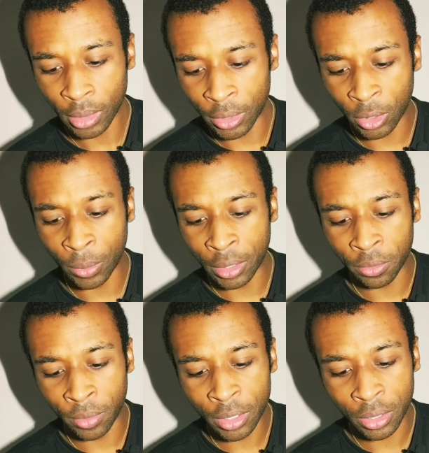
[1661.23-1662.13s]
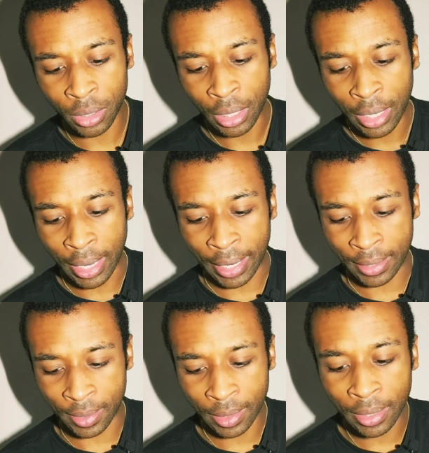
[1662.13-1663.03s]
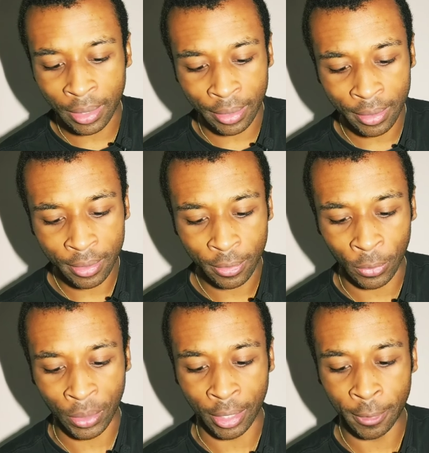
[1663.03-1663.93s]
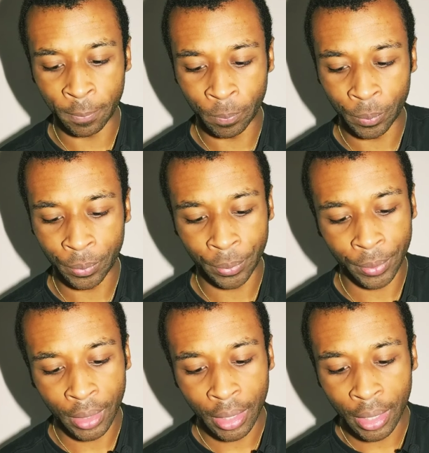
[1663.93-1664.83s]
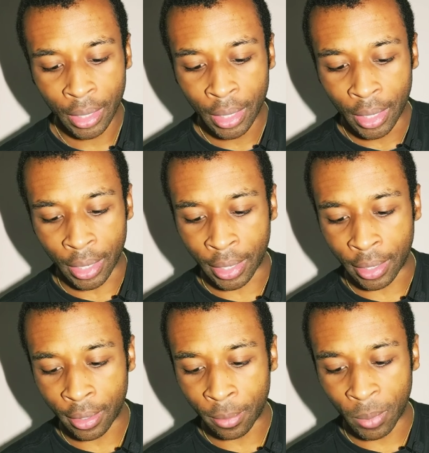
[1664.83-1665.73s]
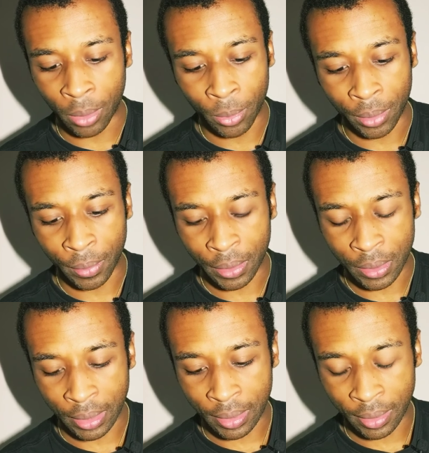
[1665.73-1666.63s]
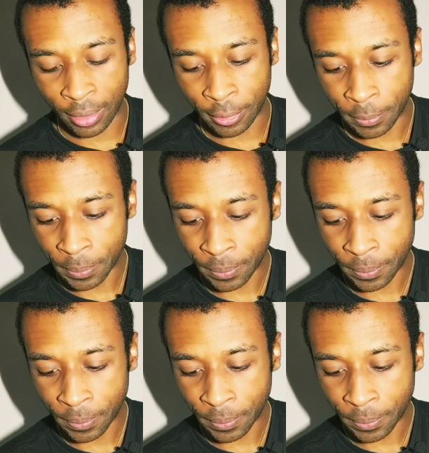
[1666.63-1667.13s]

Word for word: So in this vision, I see this. Okay. What else I see?